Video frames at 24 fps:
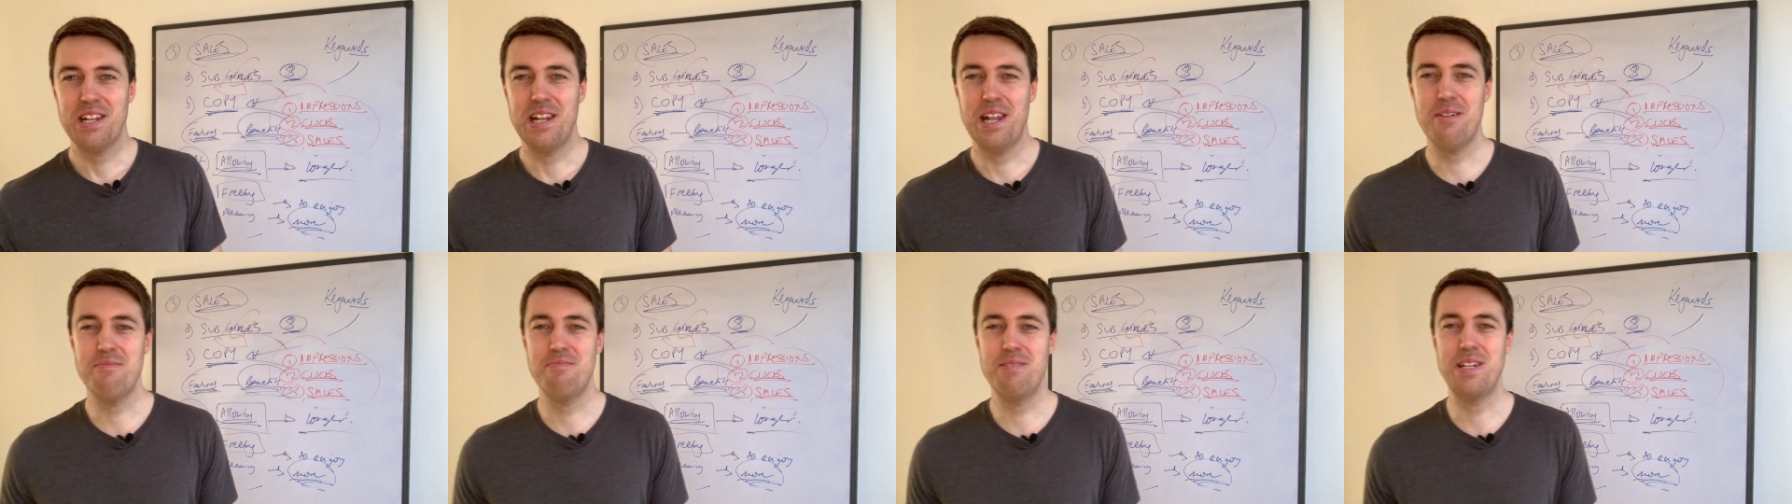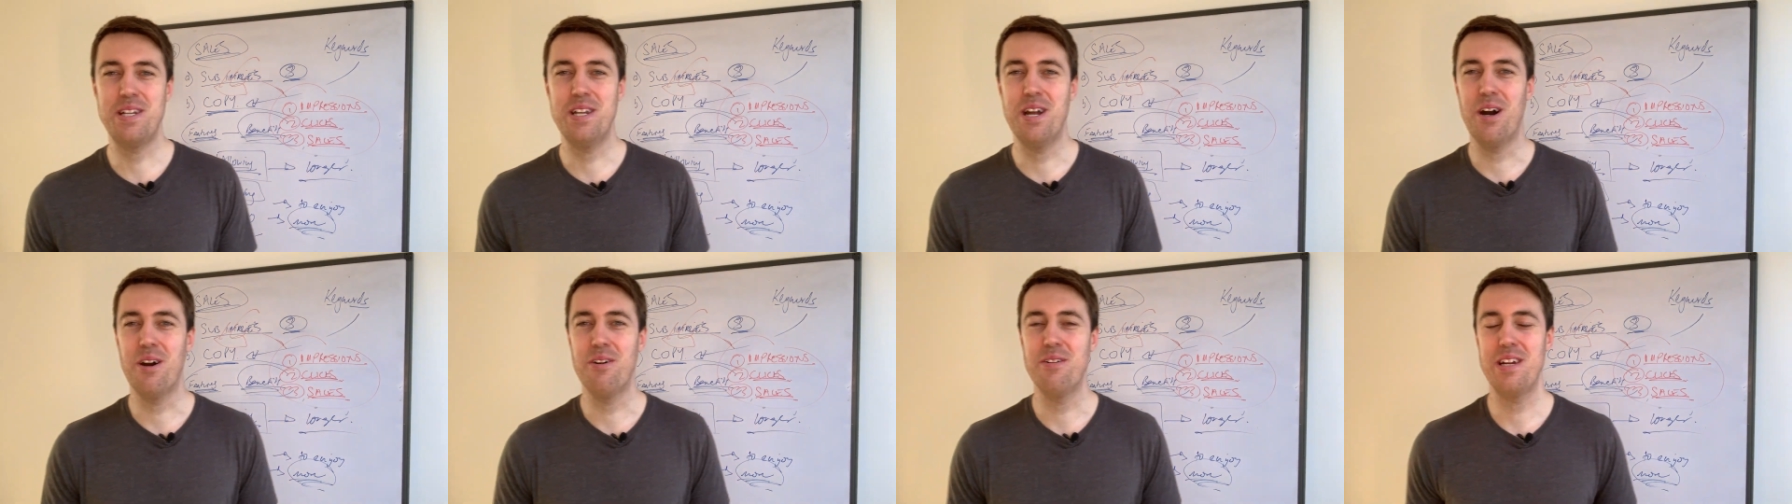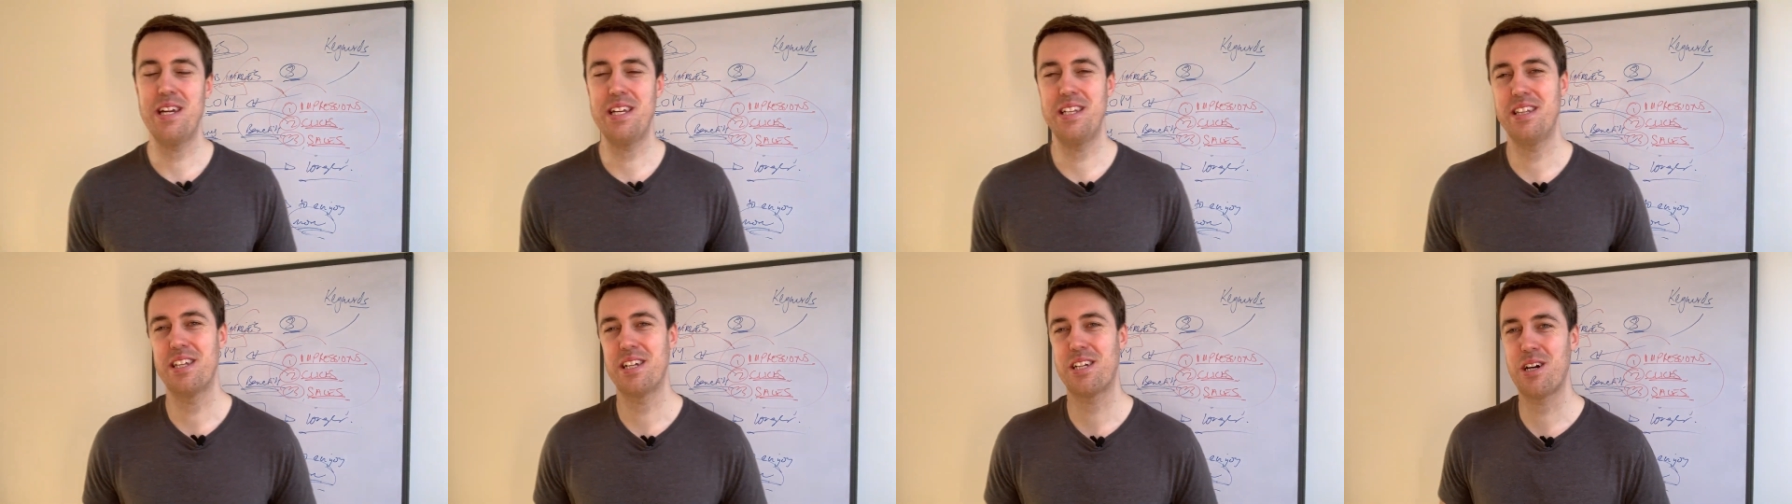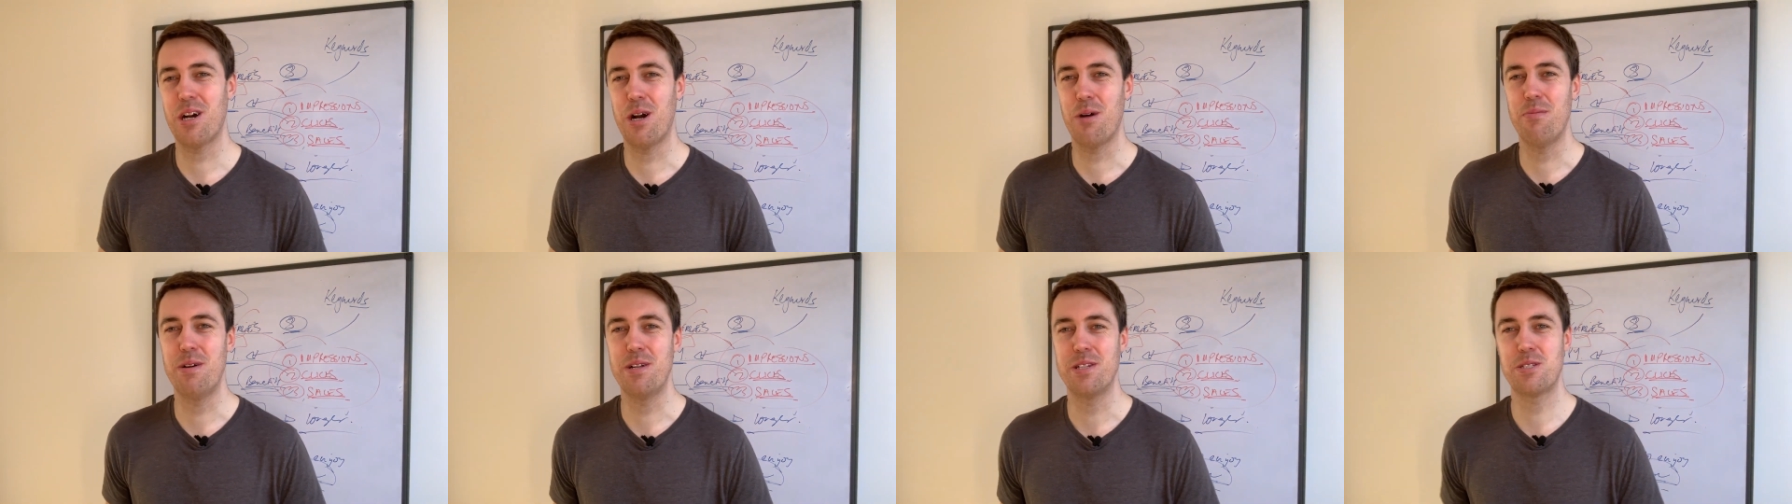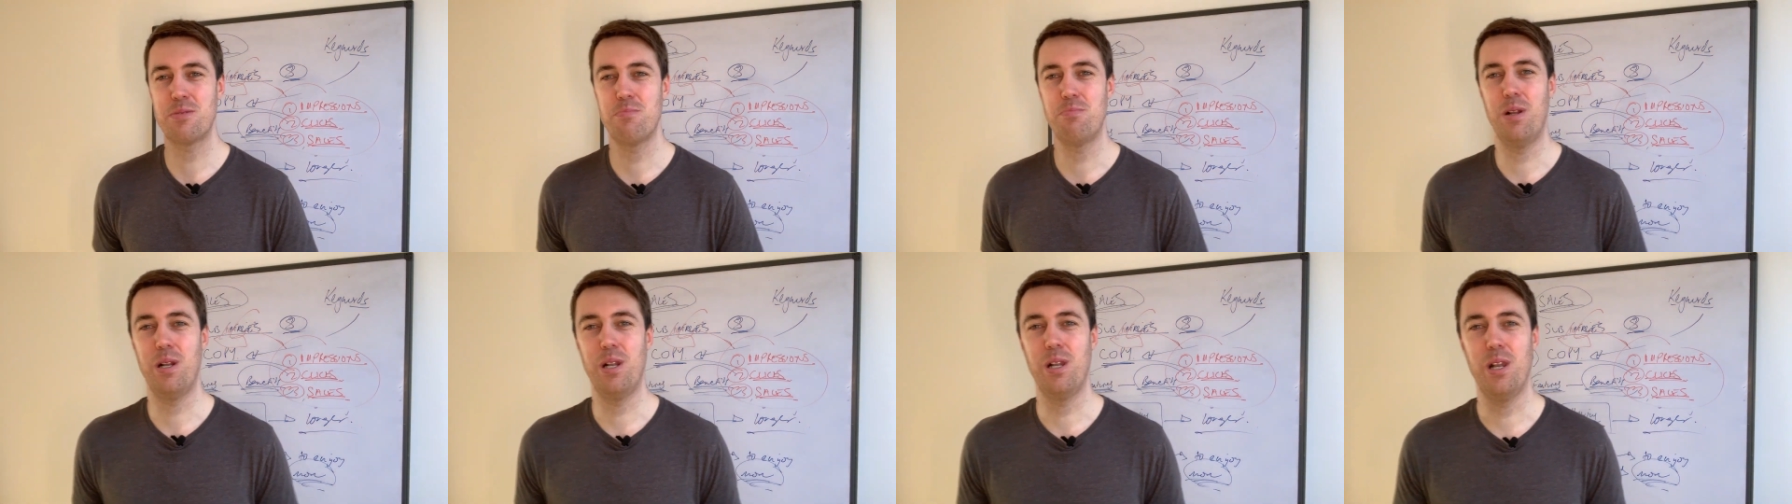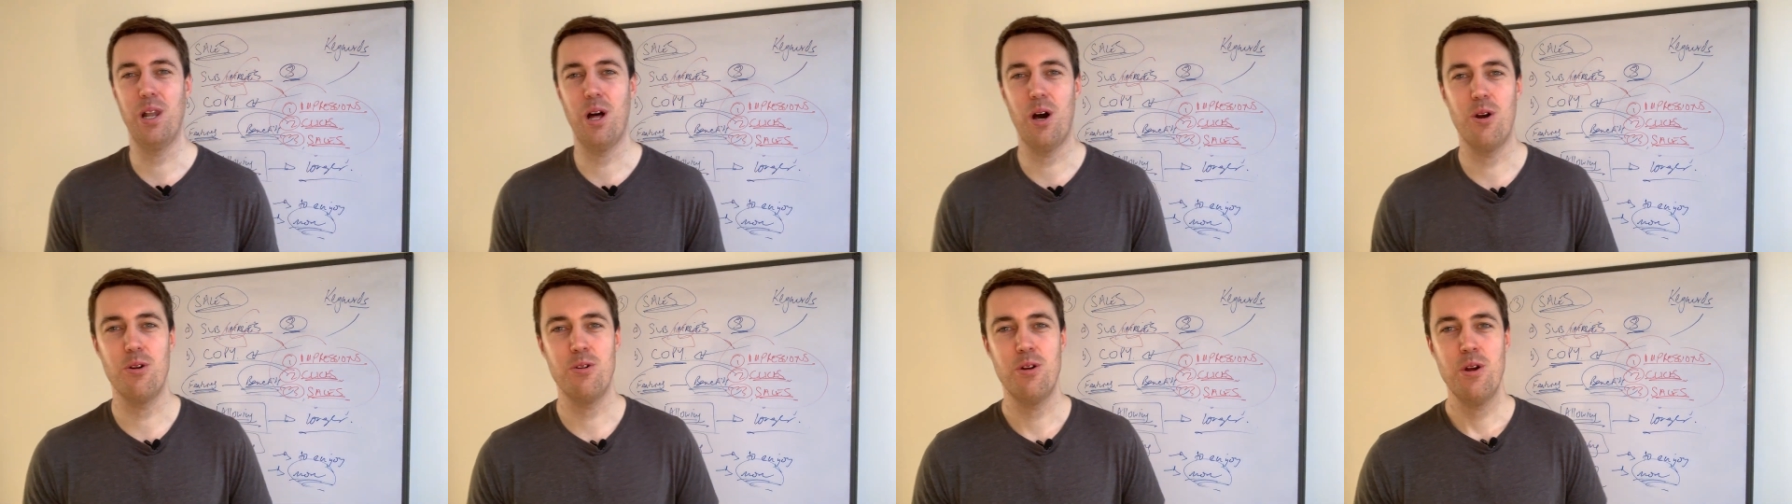Let me know in the comments
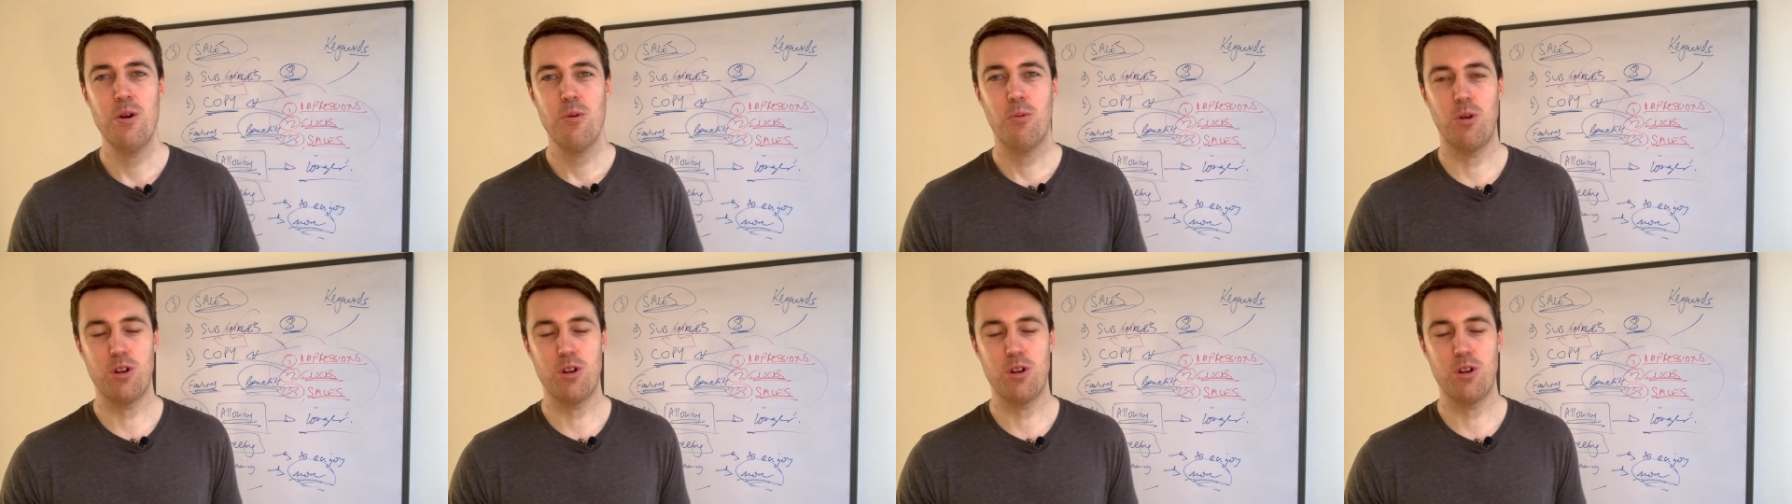below